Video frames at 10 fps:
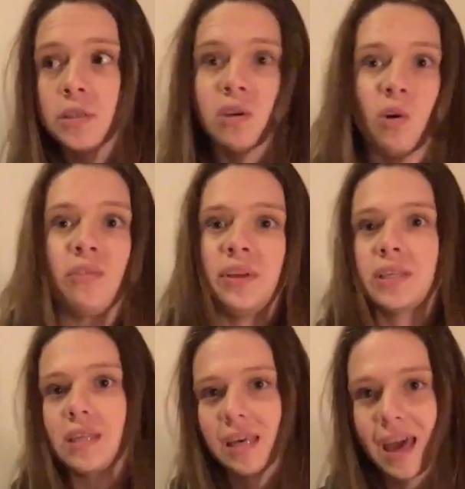so you
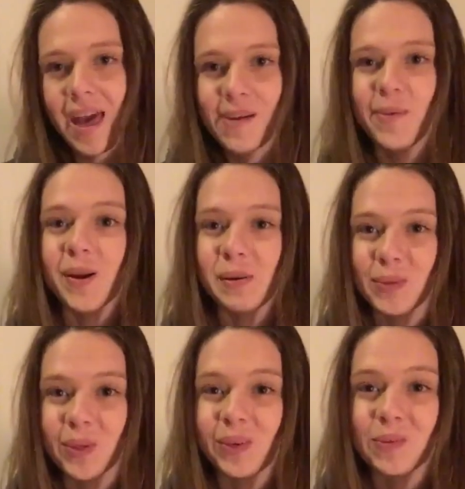obviously care what I'm
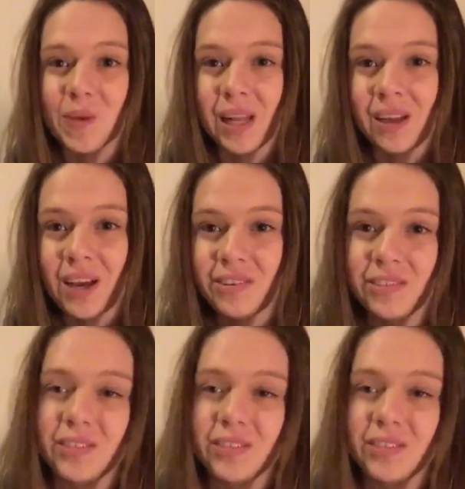doing with my life.